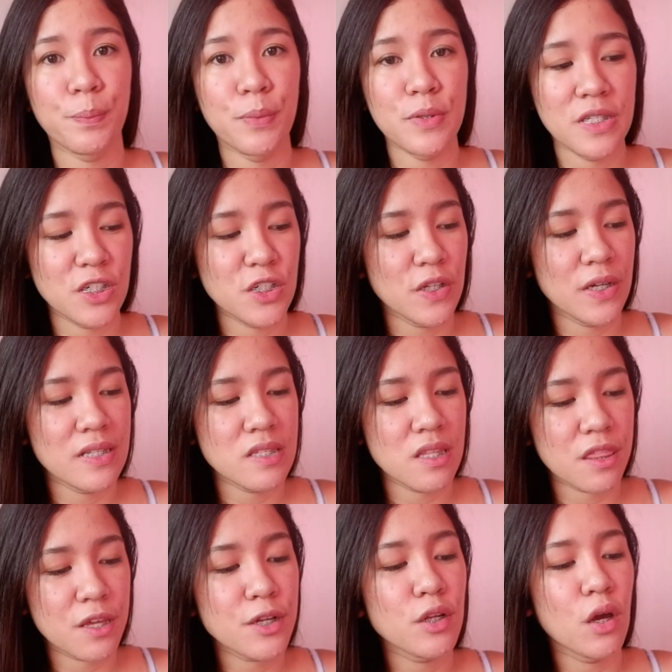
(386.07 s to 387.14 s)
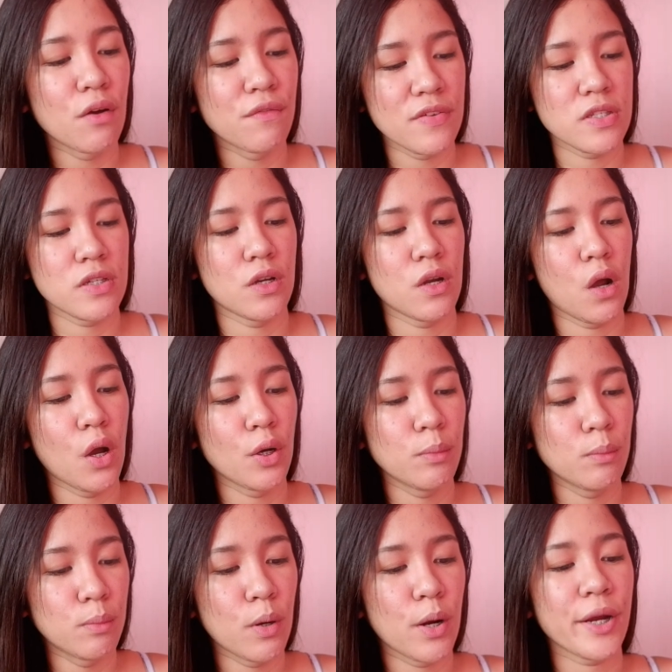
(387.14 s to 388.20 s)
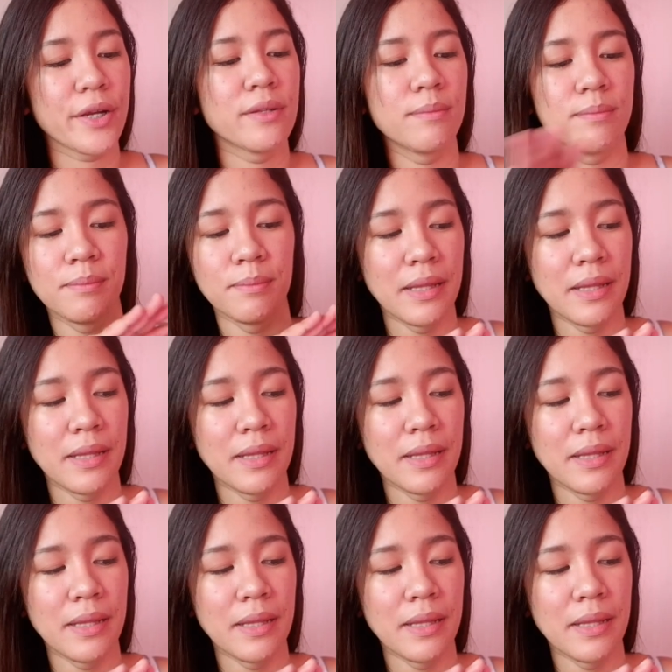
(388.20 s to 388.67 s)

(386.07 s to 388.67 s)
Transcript: position as a third officer on board